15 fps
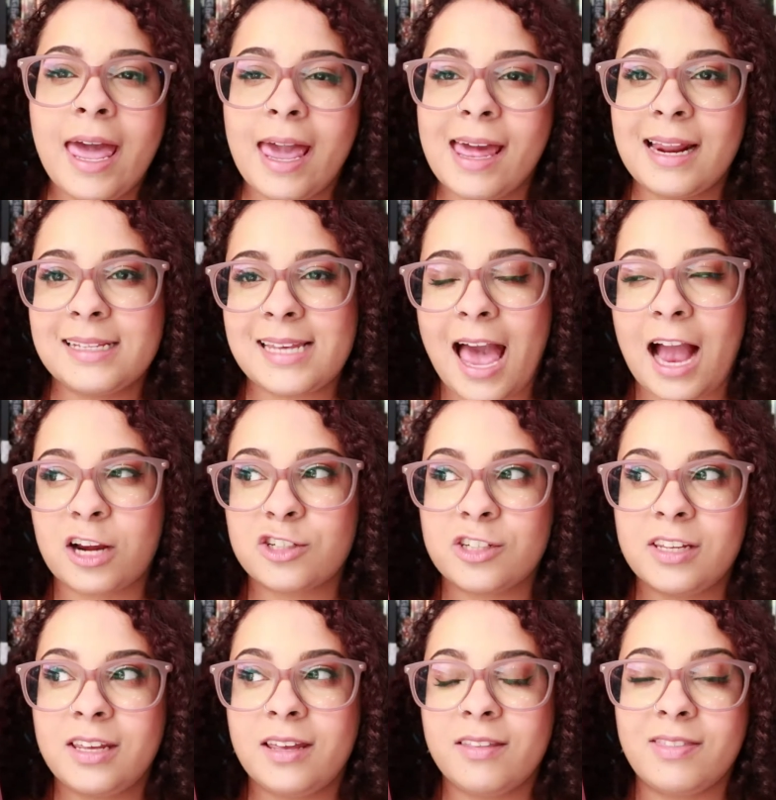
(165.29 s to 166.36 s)
And it's
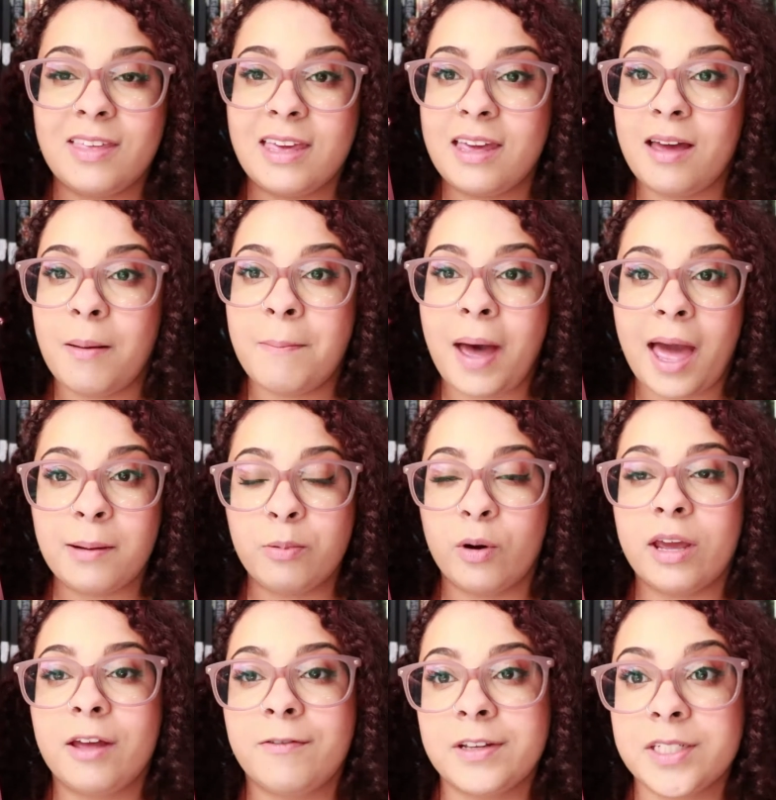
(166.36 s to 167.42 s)
actually the bad
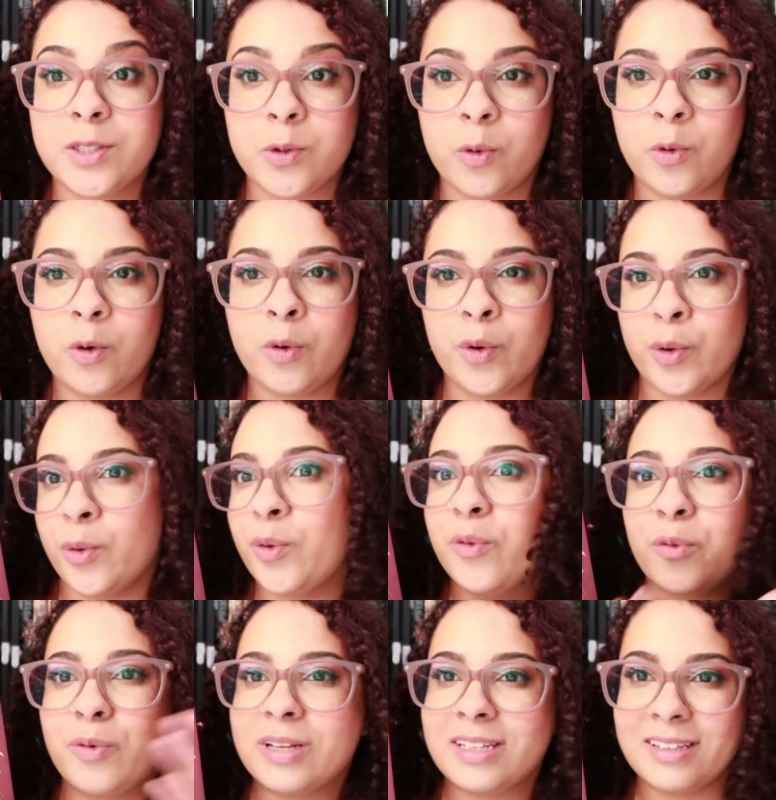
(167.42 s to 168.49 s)
boy of his school
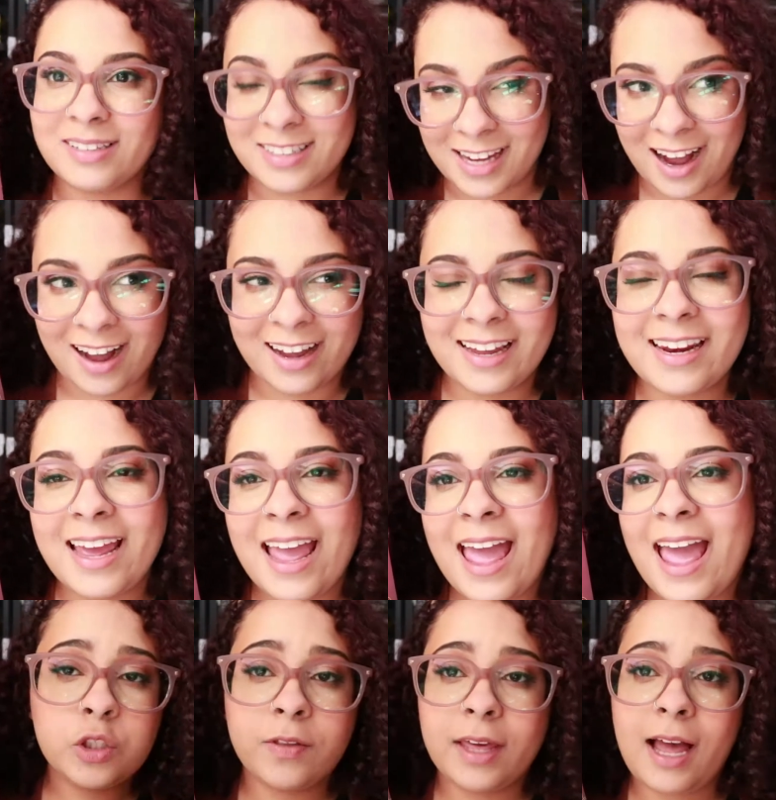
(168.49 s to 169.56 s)
who died.
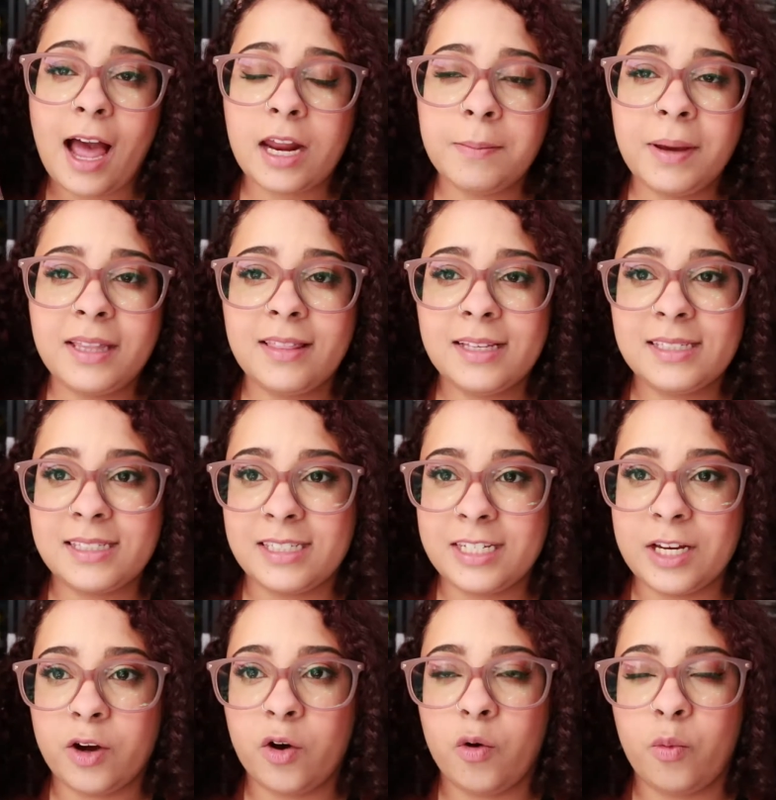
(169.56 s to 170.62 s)
So they kind of make this
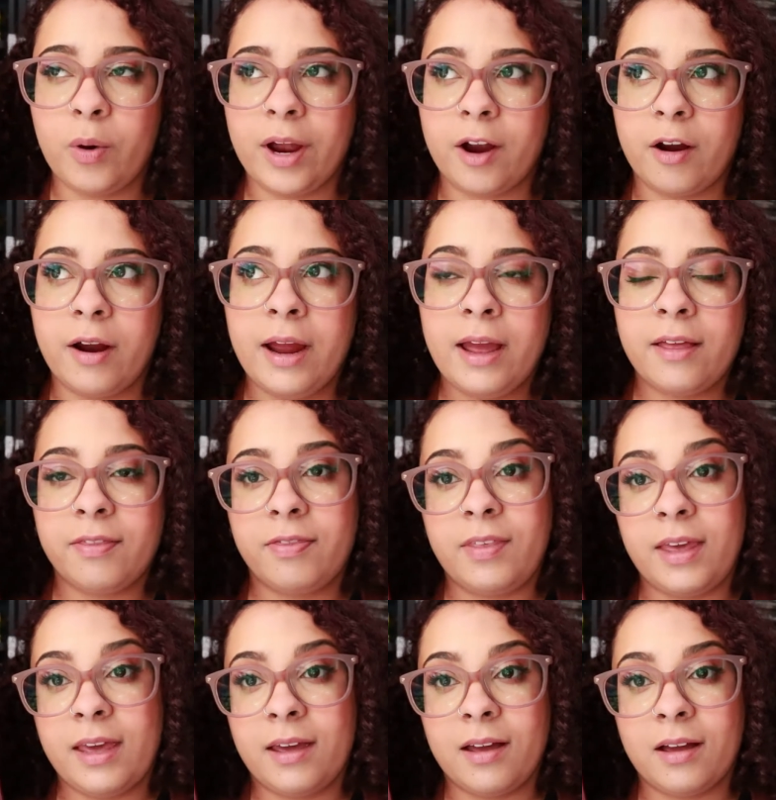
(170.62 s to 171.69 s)
deal where
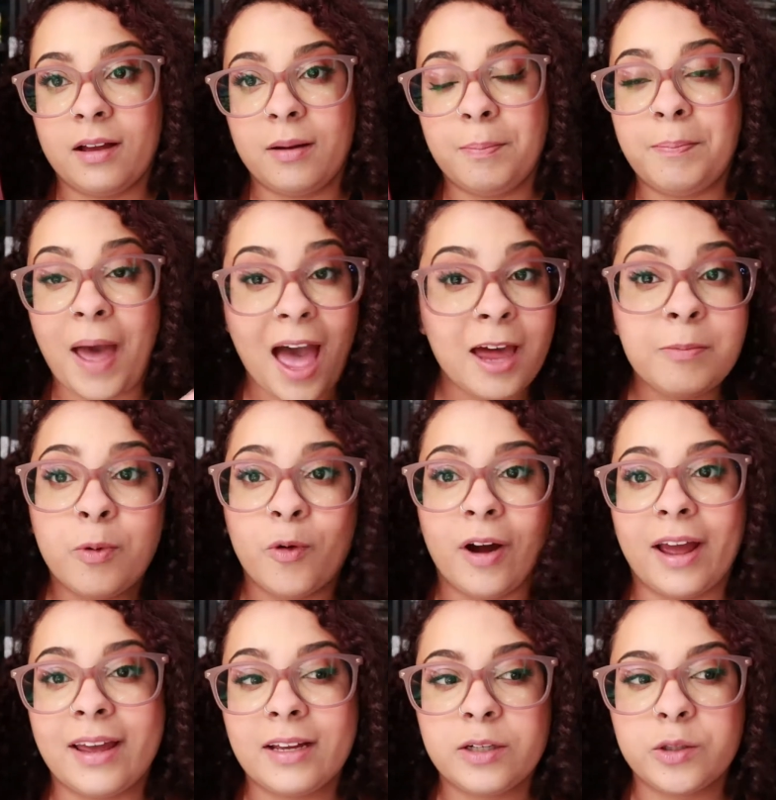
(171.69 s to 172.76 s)
the uh, bad
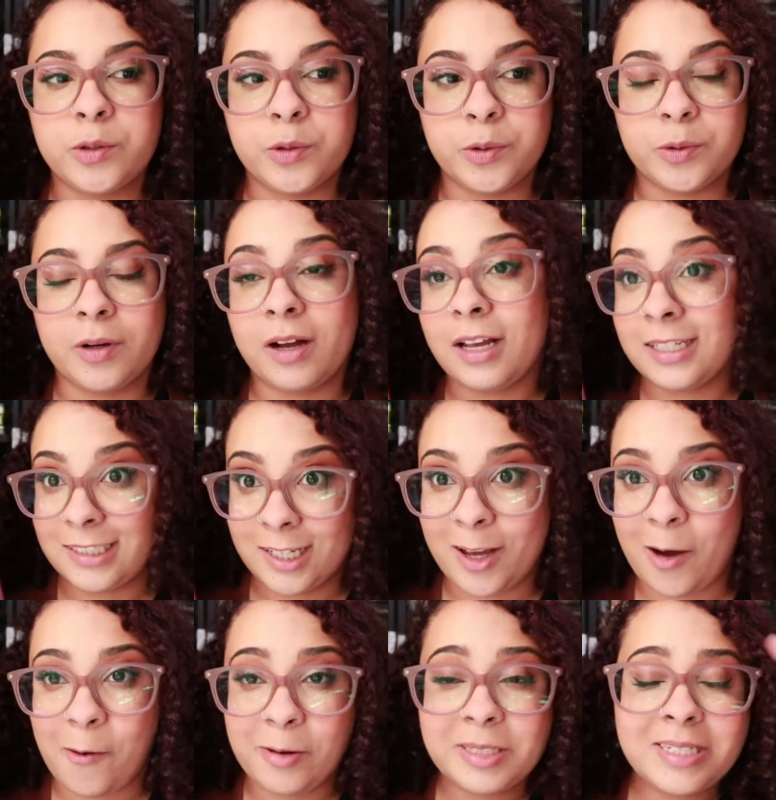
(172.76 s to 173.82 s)
boy who is a
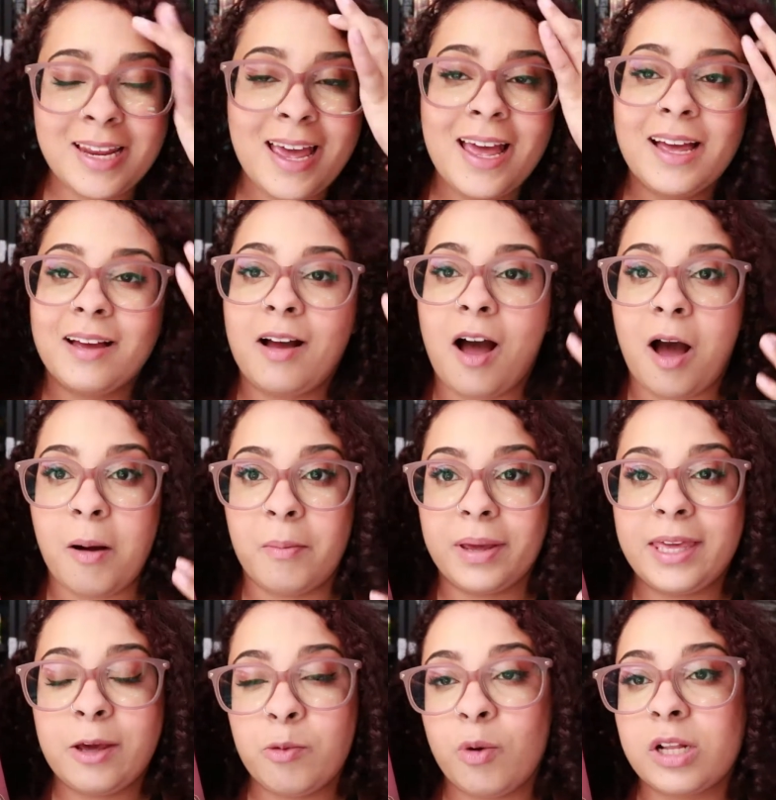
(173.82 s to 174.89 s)
ghost um,
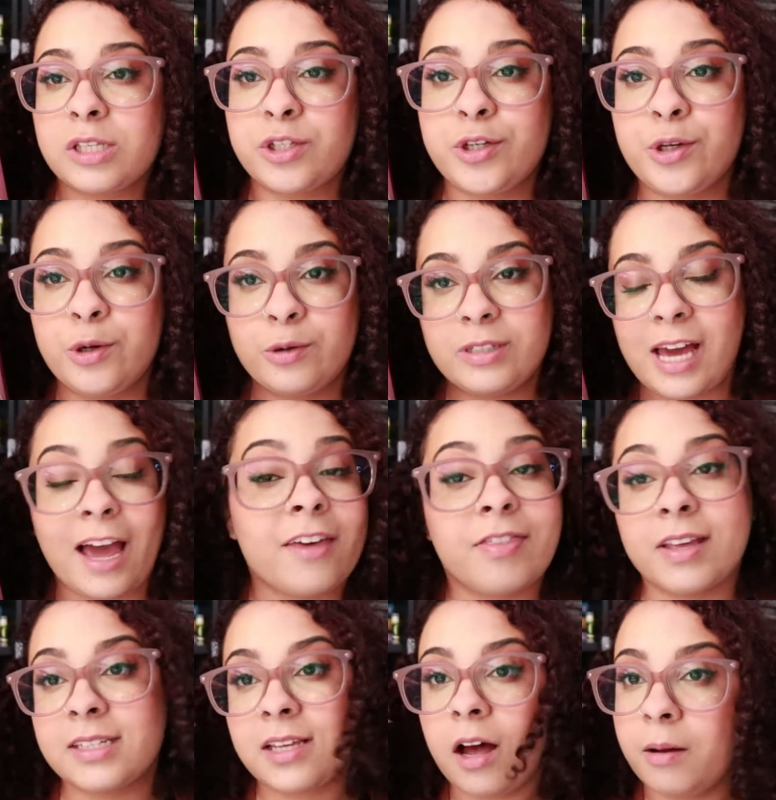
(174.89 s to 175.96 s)
he wants to tie
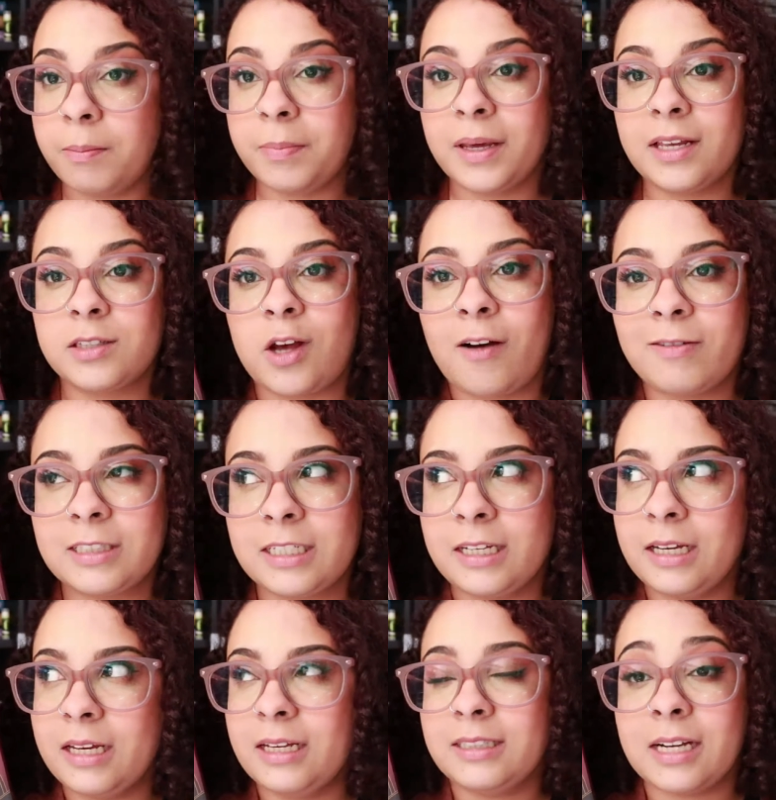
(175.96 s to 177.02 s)
things up because obviously
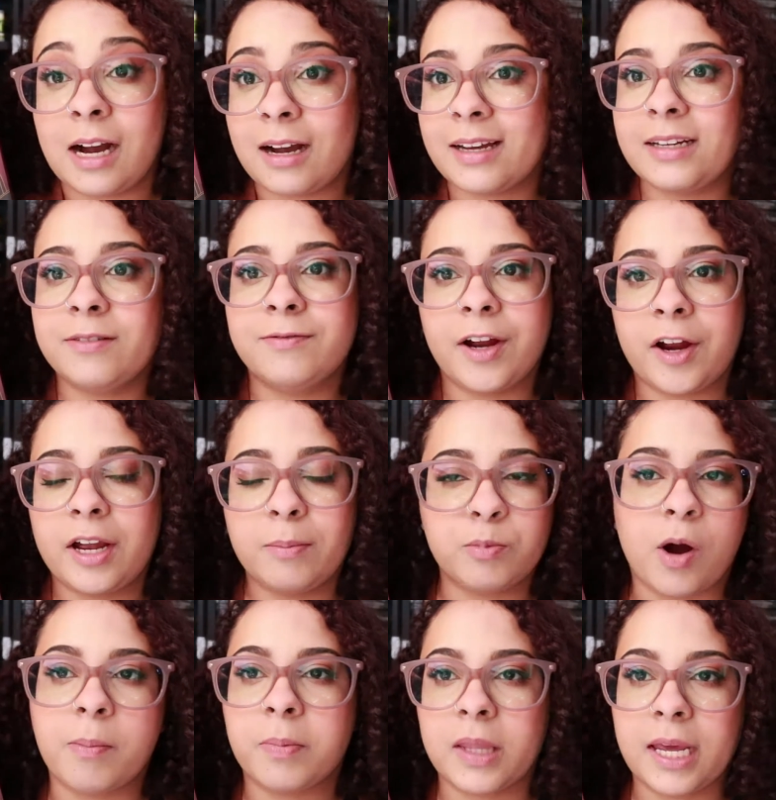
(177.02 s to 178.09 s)
he died very
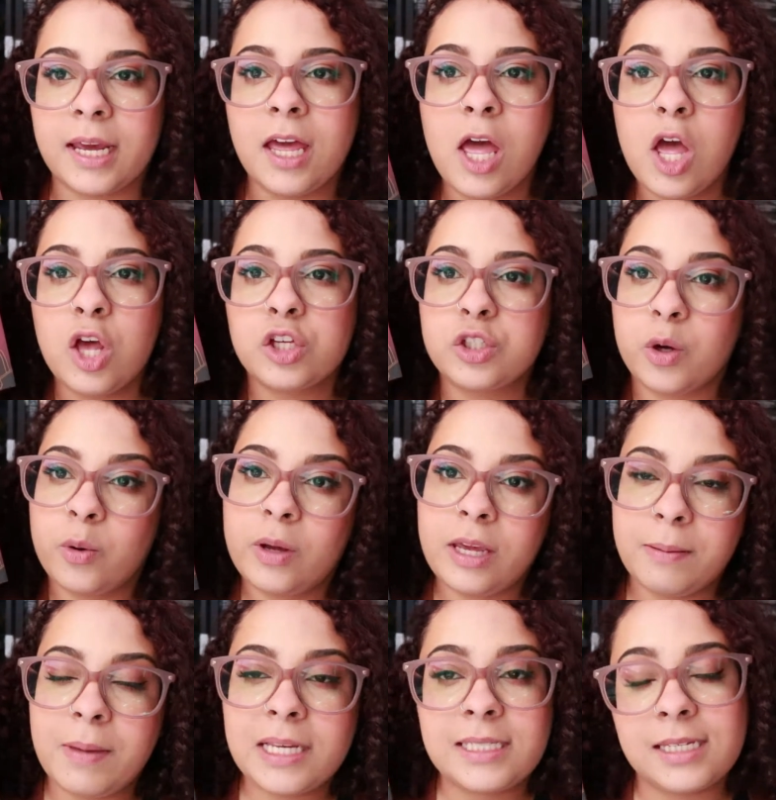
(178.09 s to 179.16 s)
abruptly so
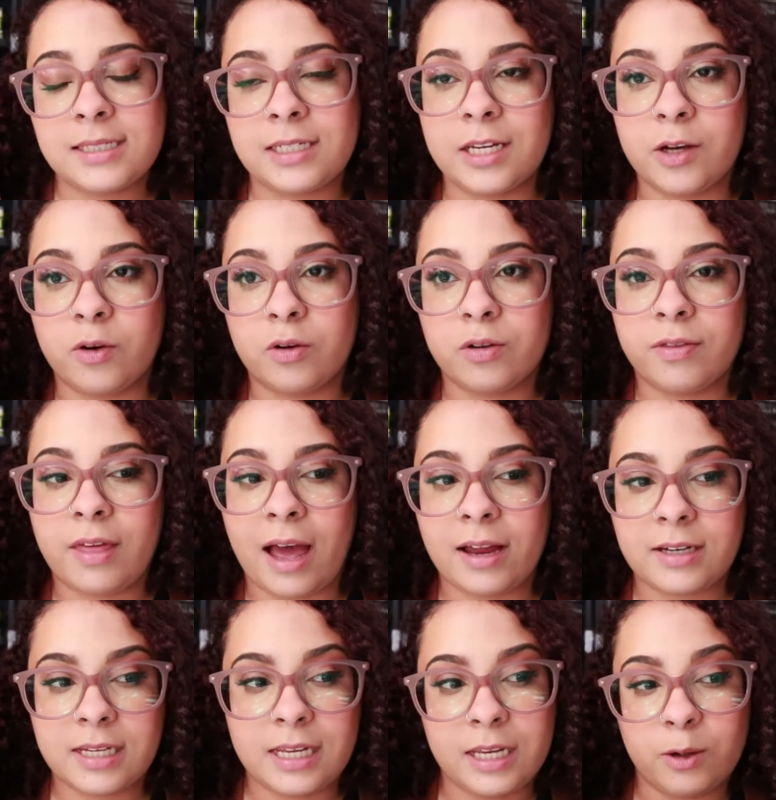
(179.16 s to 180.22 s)
he makes this deal
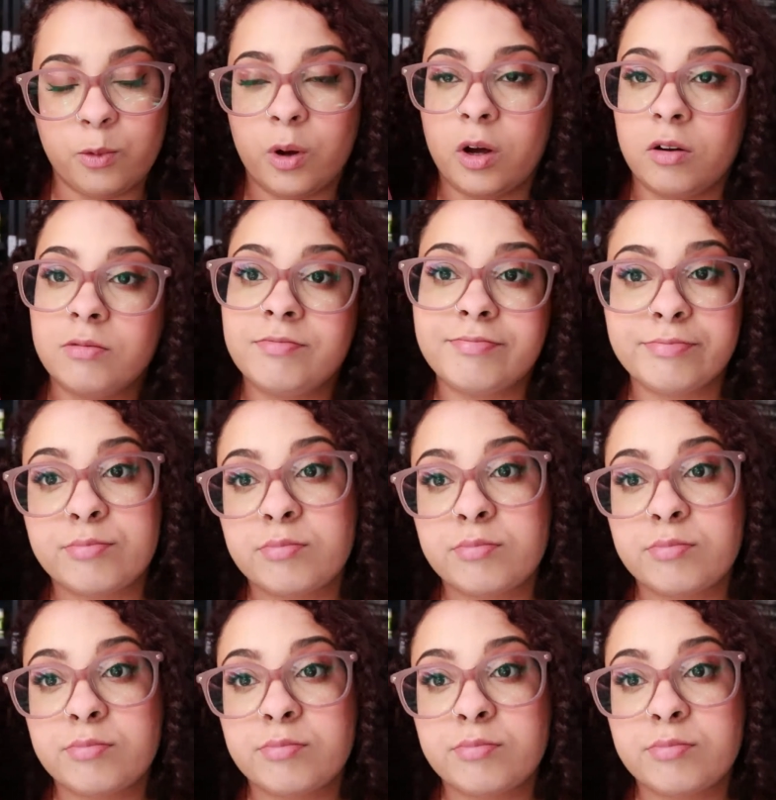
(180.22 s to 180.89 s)
that he will